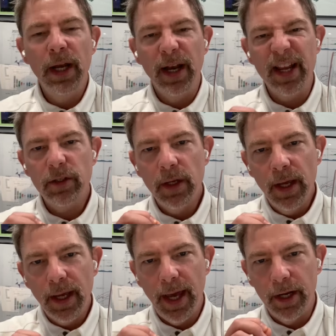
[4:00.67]
Nice
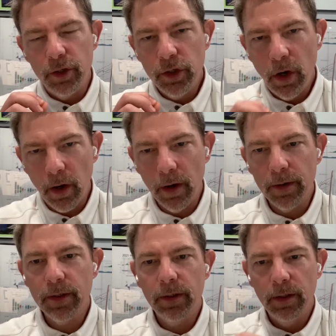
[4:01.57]
kind of
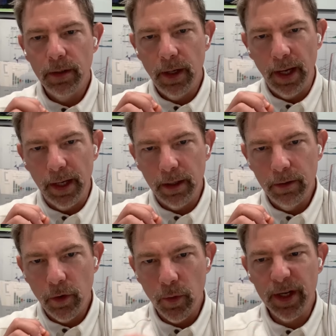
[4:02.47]
tart,
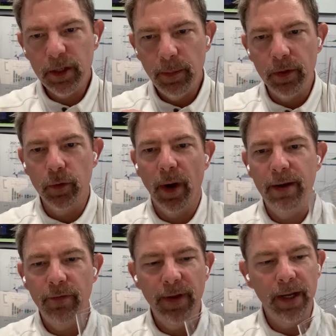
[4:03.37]
crisp,
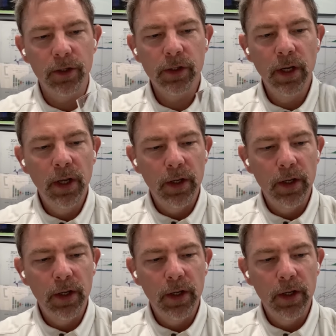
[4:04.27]
dry finish.